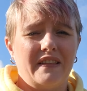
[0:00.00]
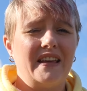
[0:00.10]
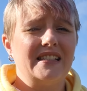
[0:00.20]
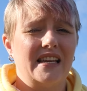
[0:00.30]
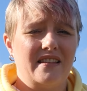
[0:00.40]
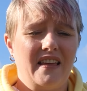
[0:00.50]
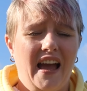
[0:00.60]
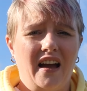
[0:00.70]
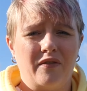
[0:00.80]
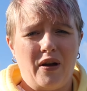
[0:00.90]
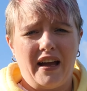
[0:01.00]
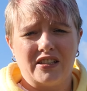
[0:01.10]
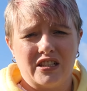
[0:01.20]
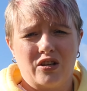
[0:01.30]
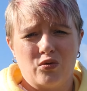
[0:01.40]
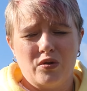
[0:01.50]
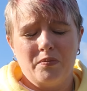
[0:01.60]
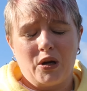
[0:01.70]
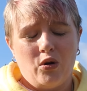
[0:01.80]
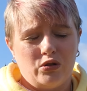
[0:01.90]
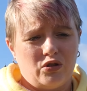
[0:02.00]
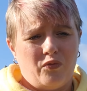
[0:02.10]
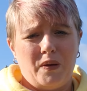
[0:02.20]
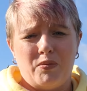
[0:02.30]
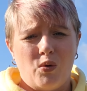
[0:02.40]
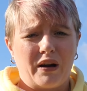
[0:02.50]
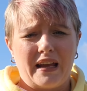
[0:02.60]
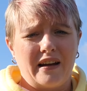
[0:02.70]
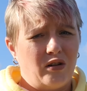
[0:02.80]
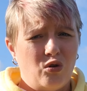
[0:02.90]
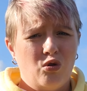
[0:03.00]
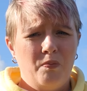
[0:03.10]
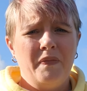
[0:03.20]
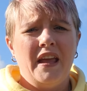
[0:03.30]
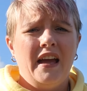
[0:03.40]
And they say that they have actually grown because of people working at home